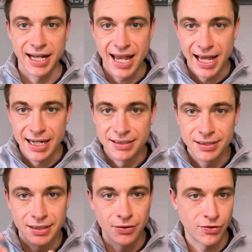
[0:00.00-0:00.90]
And
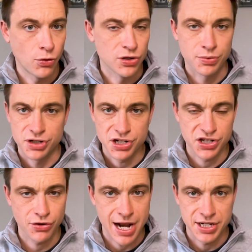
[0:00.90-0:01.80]
of course, we're just
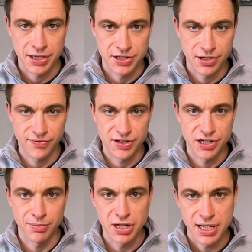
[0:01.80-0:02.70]
scratching the surface
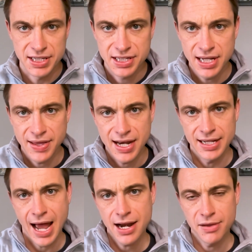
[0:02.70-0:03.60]
here, but you can see that
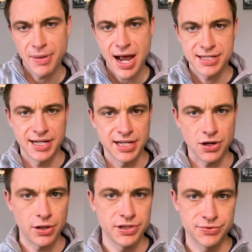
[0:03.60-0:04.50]
it, out of the box, it has
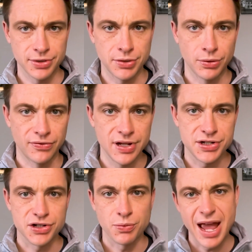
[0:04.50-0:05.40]
all these really cool
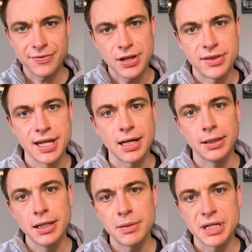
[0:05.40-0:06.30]
features. We have to think a
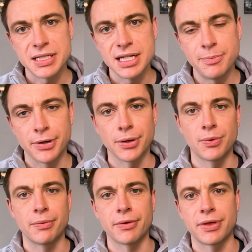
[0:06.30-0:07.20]
little bit deeper
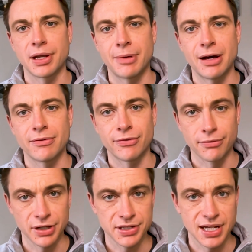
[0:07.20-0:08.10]
when we think about for
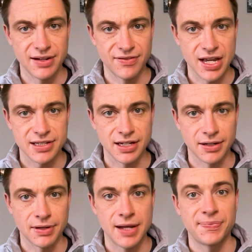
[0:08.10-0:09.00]
real estate investing.
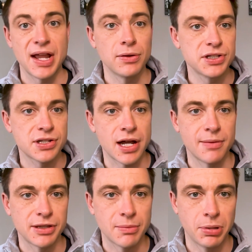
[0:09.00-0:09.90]
Okay, now let's talk
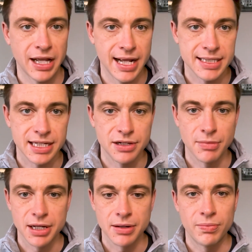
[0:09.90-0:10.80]
about the plans that you
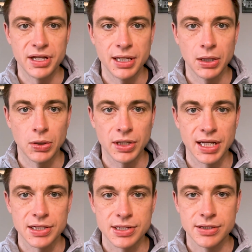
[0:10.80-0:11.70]
might be
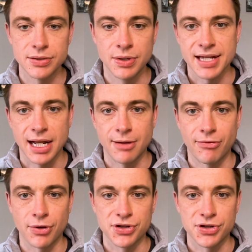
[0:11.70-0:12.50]
looking to sign up for.